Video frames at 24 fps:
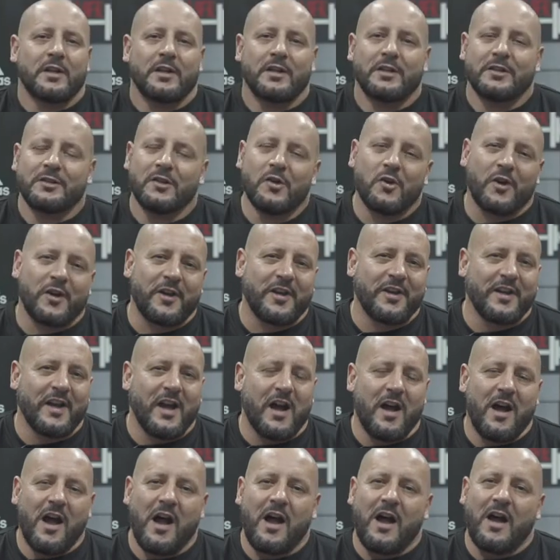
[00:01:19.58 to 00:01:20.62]
Look,
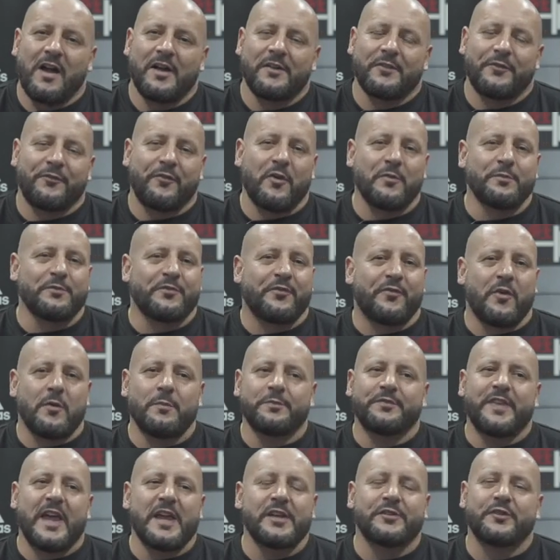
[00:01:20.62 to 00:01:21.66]
from
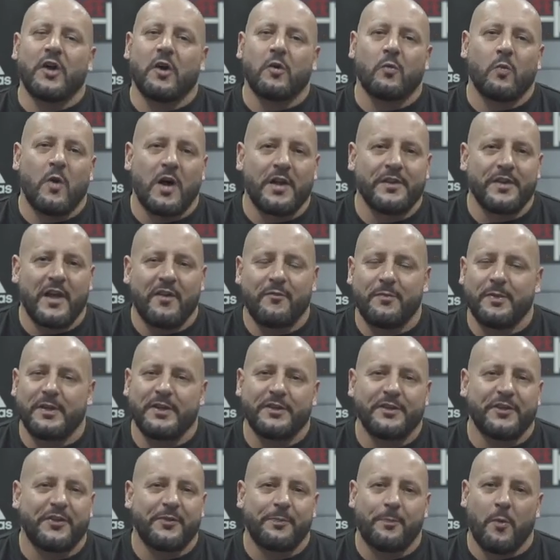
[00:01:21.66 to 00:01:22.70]
day .1, I've been
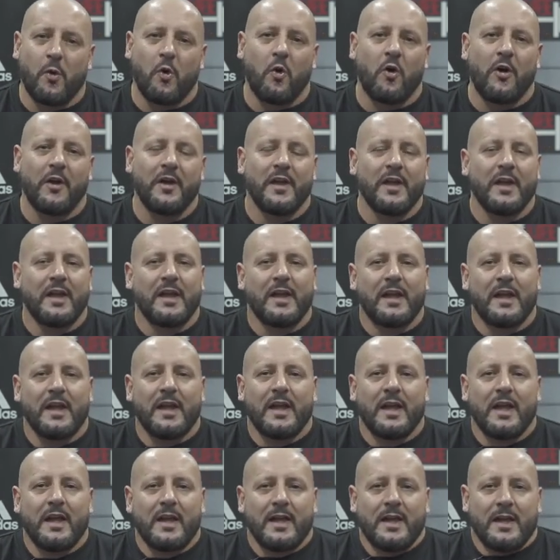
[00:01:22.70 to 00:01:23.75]
in the sport,
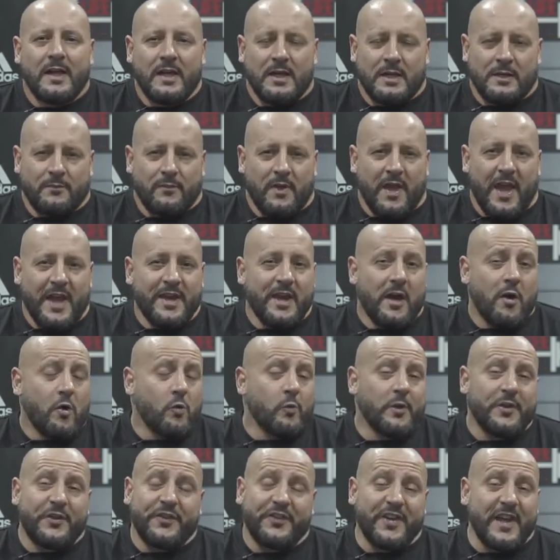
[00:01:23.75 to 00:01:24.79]
and I
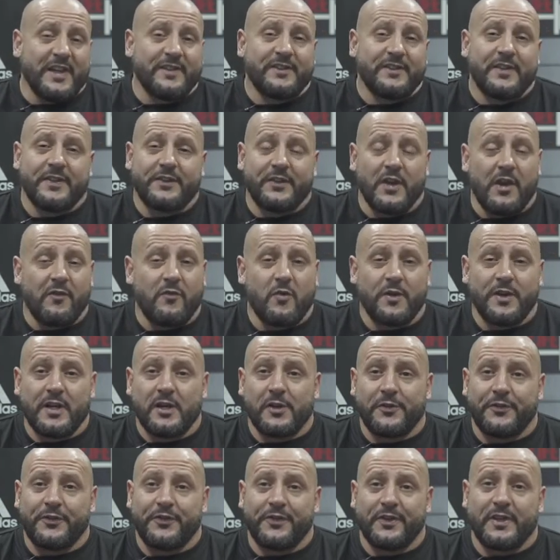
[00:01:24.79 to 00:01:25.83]
always said to everyone
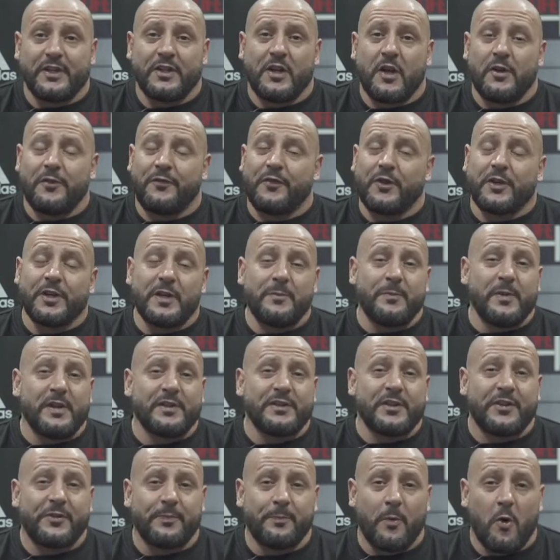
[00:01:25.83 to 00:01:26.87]
else, you know, if you're going to be in
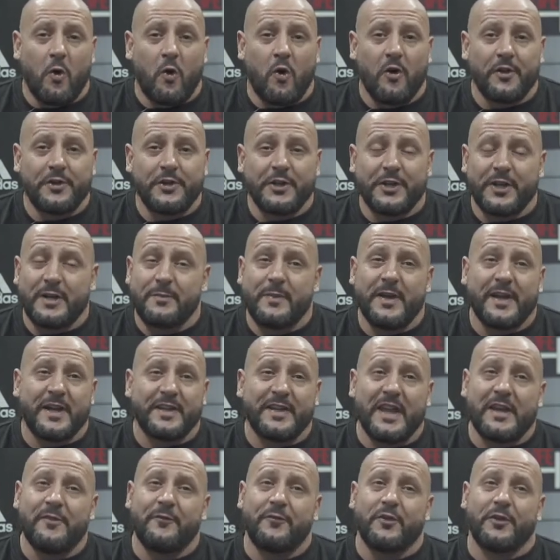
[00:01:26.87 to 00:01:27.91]
the sport, you're going to make a
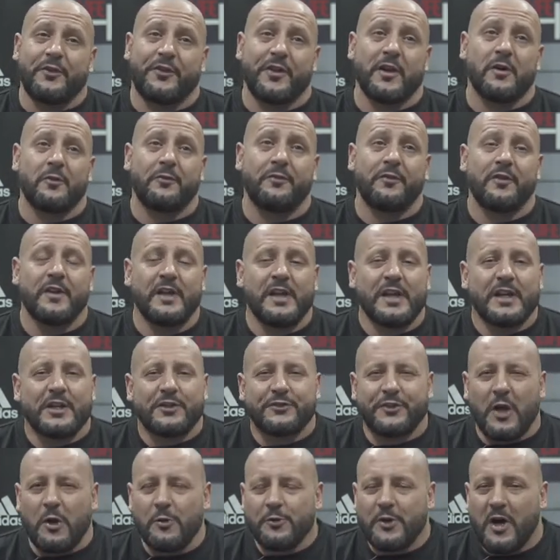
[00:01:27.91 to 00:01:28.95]
name for yourself.
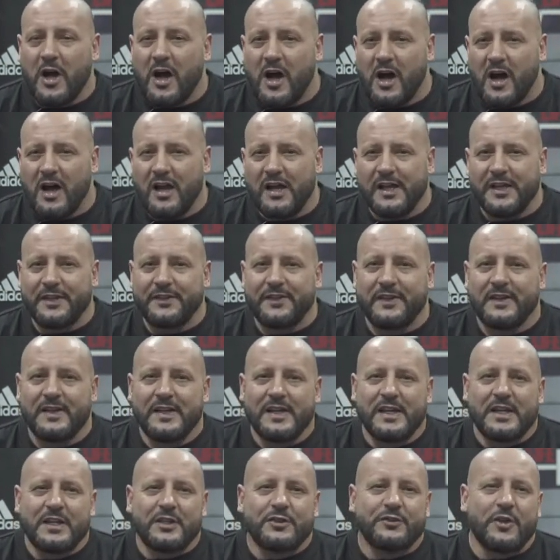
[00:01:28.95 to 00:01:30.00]
Don't hide.
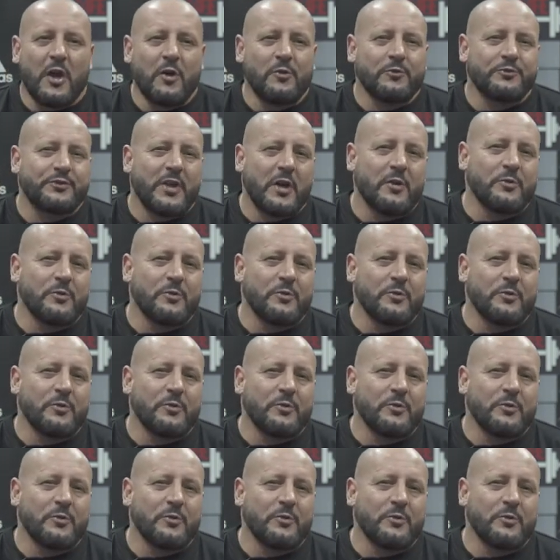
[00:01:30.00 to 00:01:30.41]
Don't